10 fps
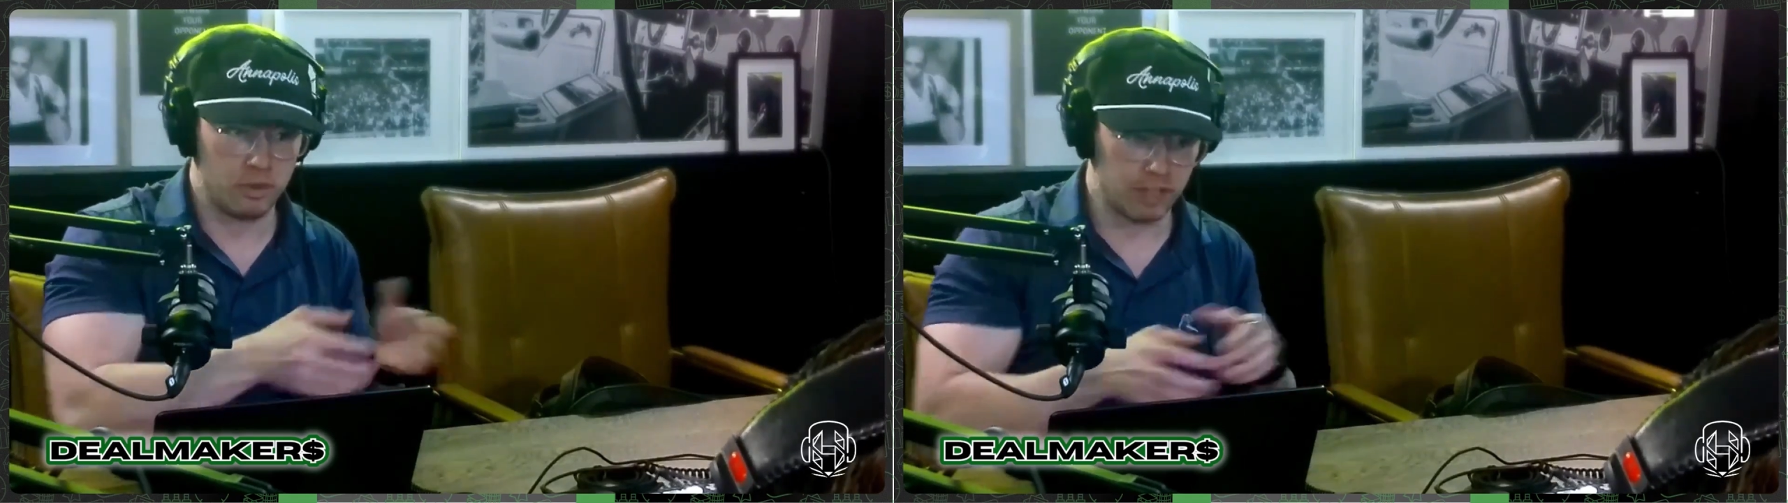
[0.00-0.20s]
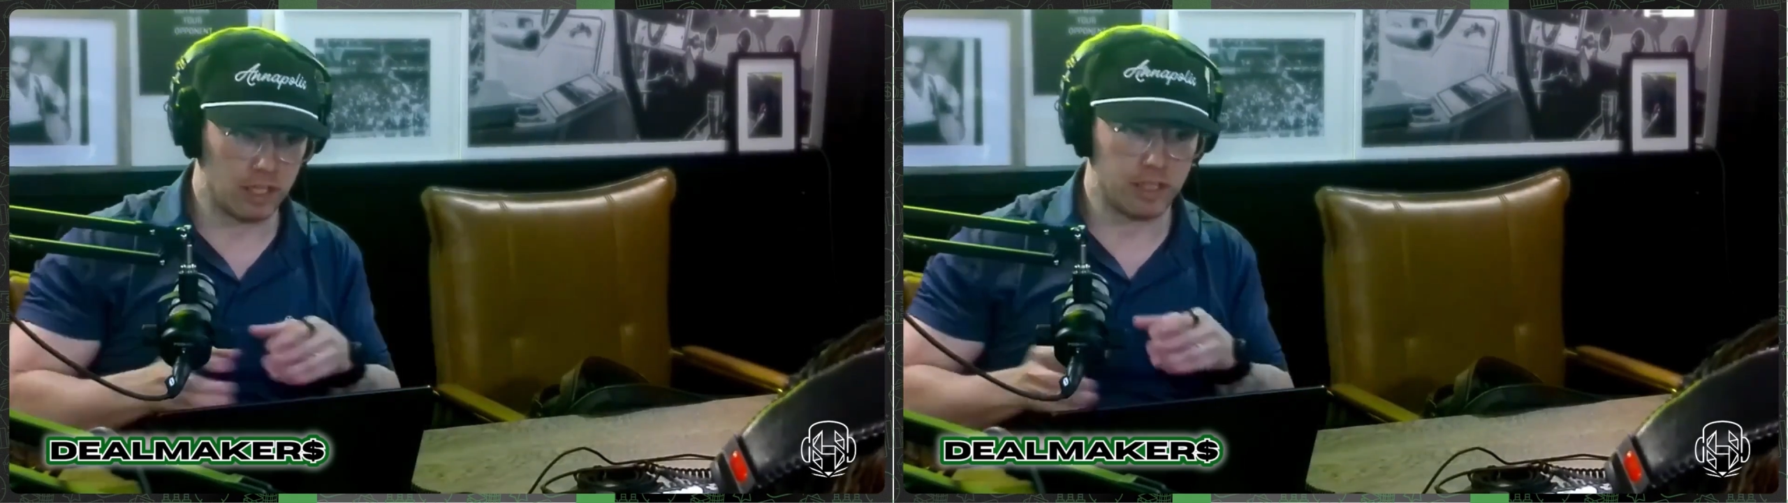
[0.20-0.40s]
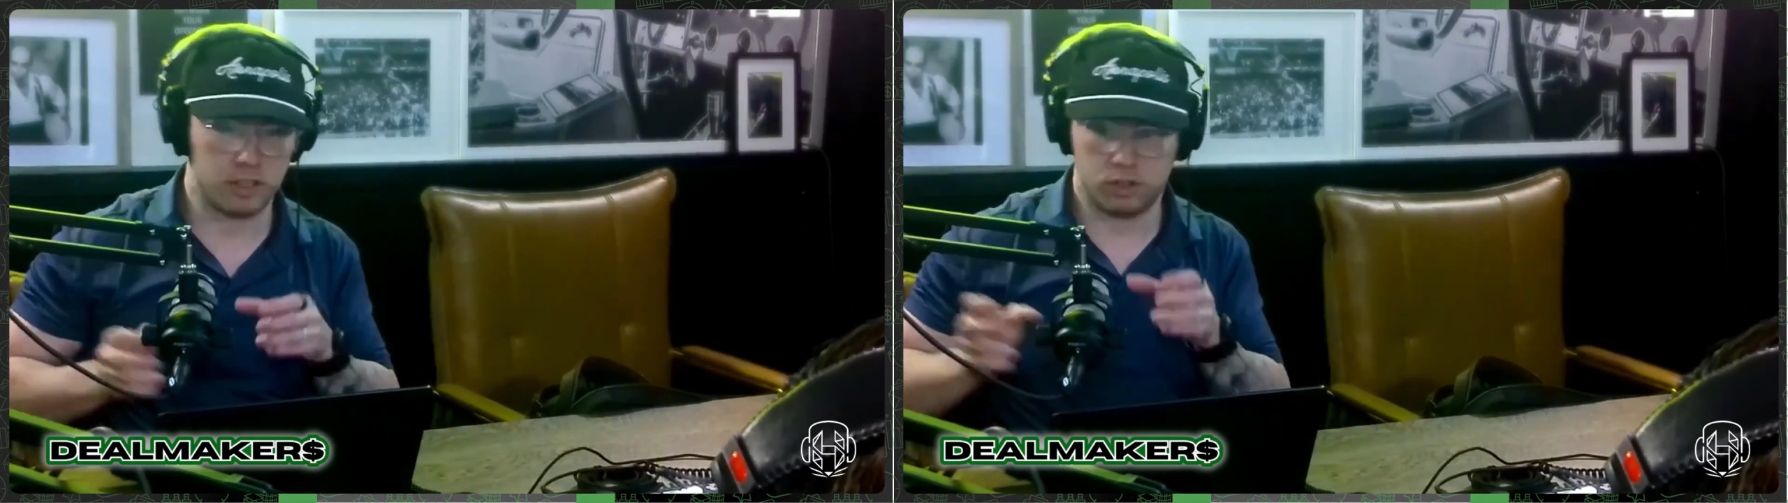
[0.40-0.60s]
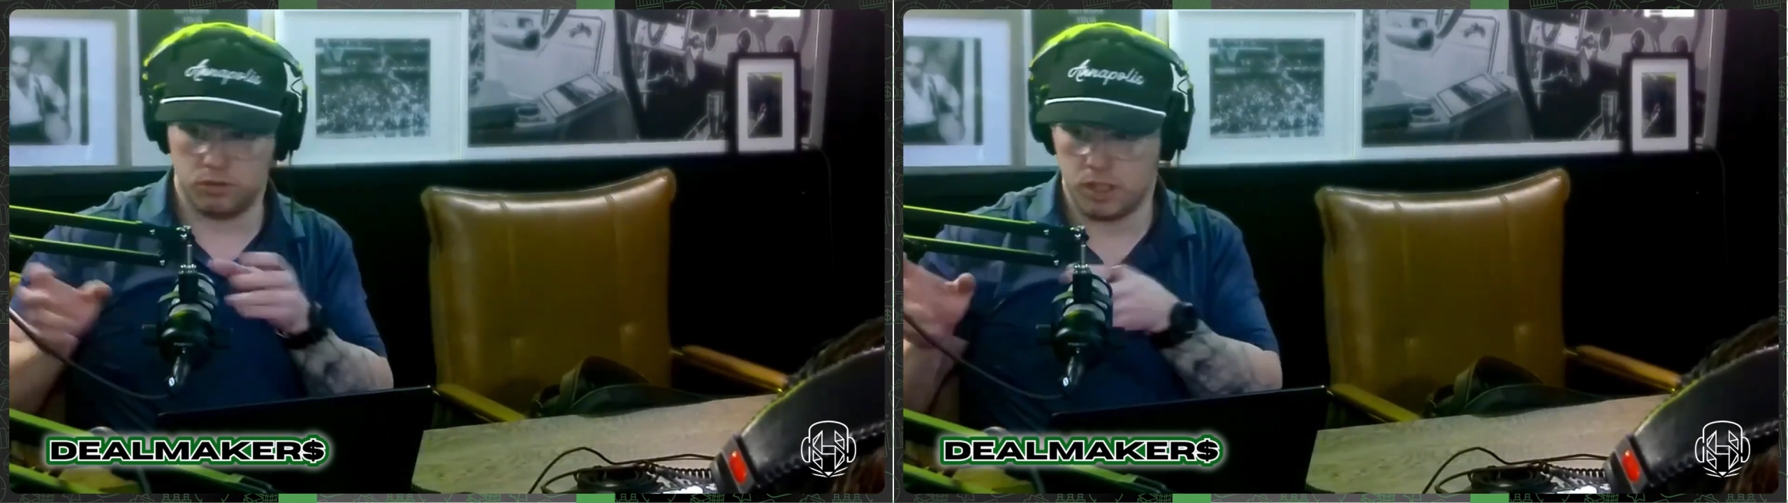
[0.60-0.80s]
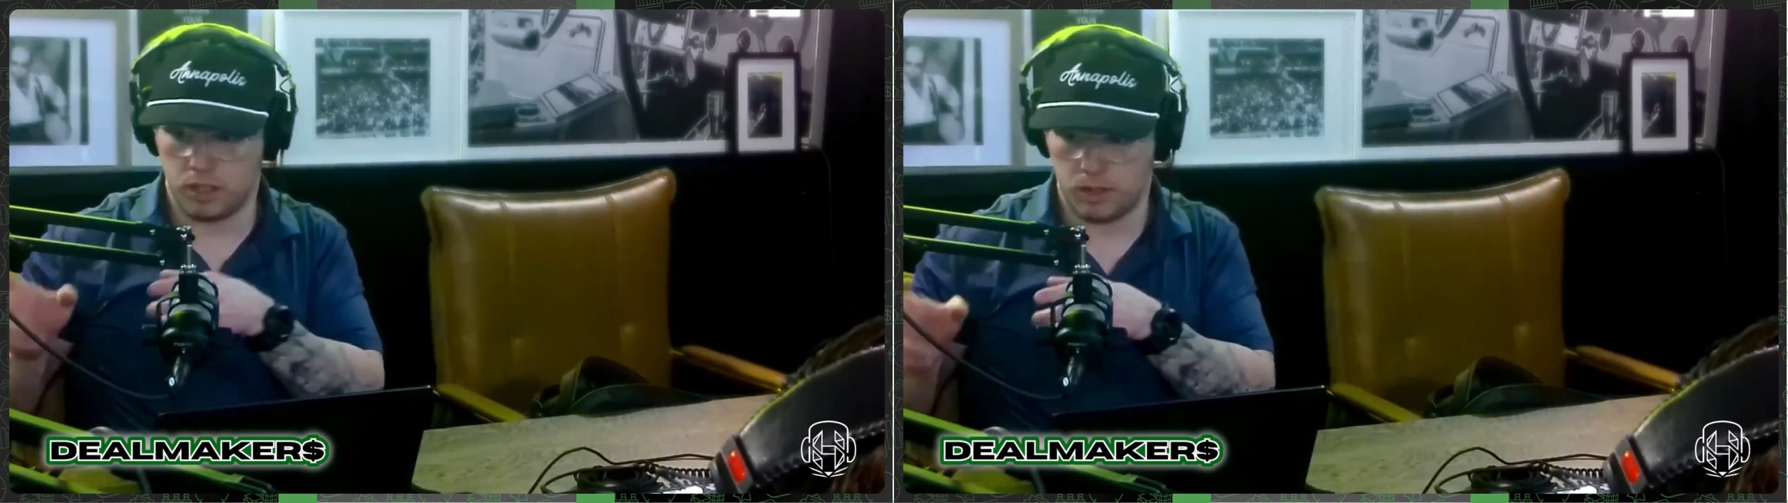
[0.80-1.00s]
we've got to
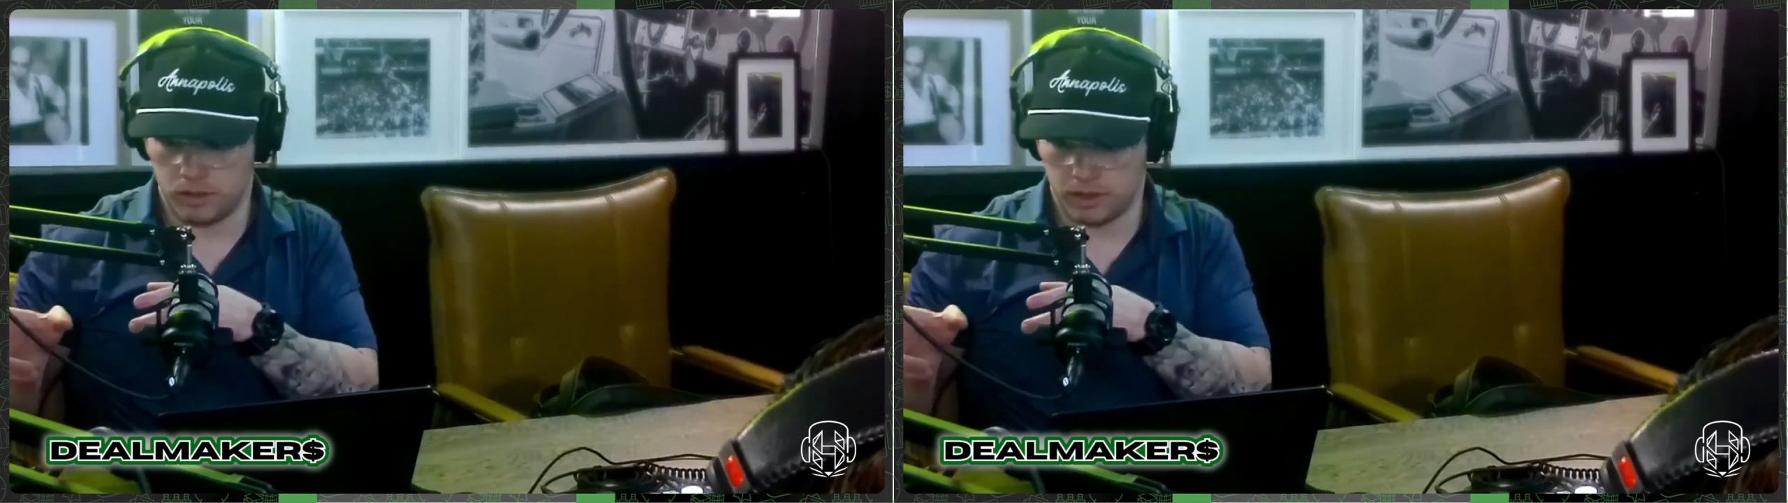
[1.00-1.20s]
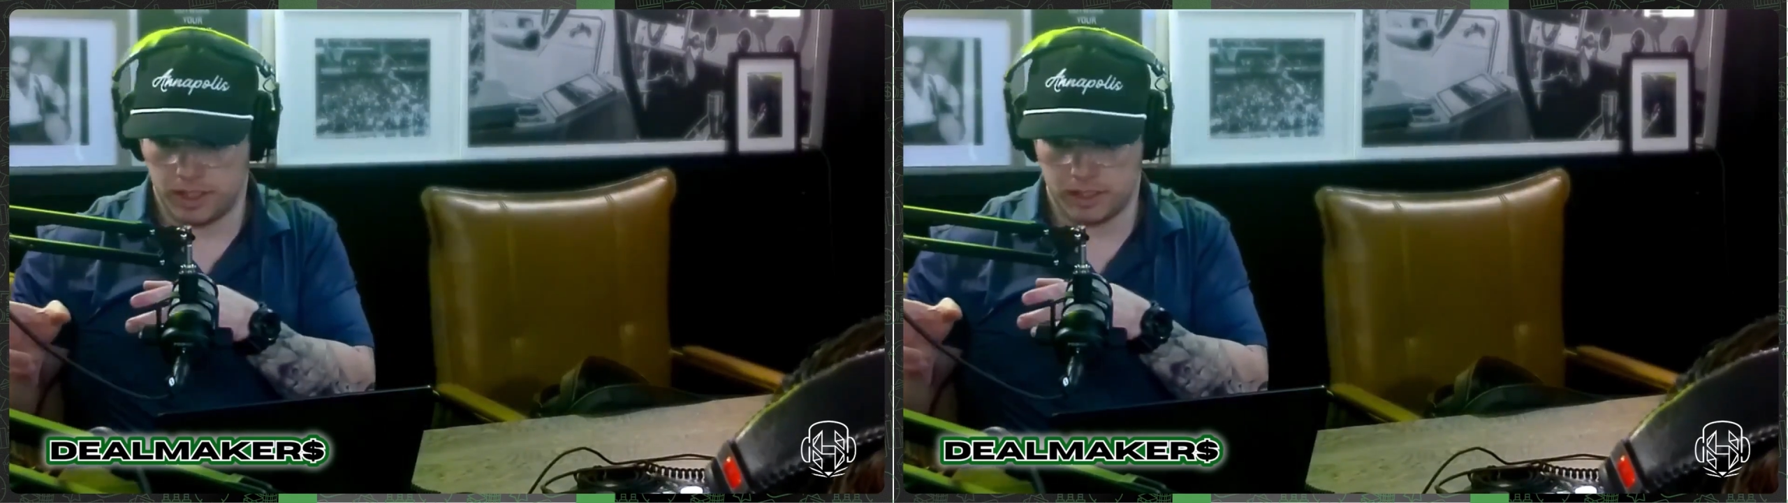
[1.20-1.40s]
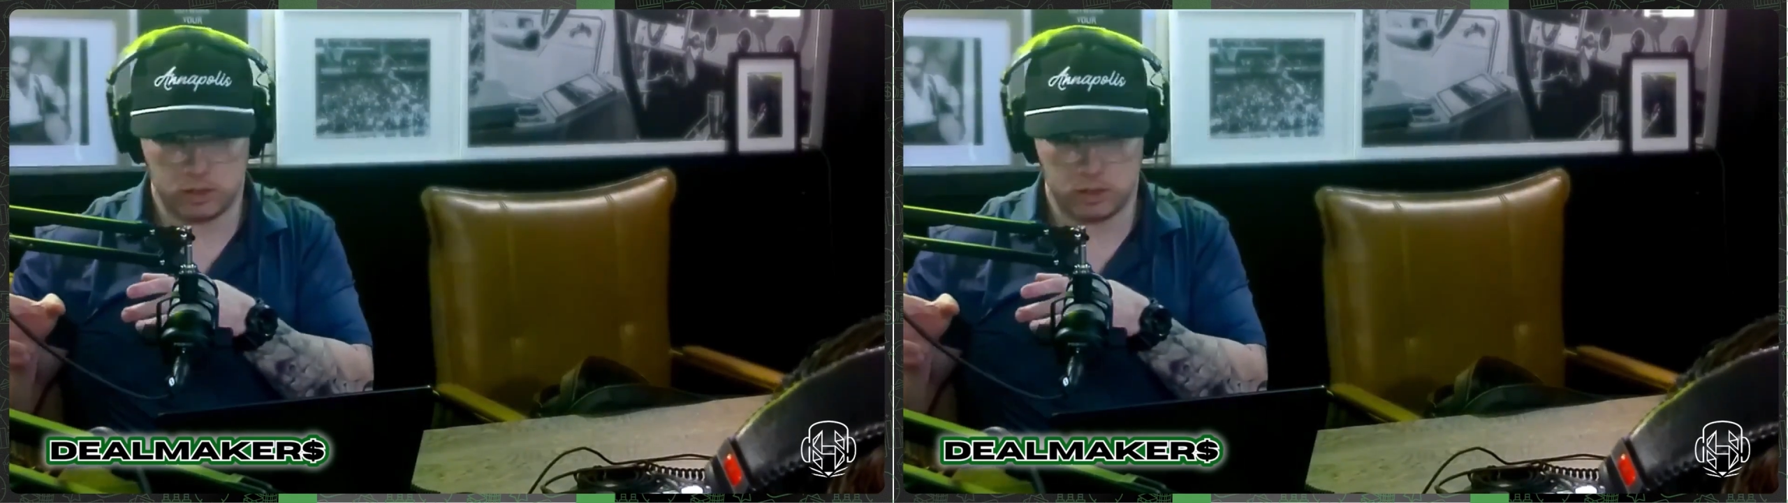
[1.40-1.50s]
let you know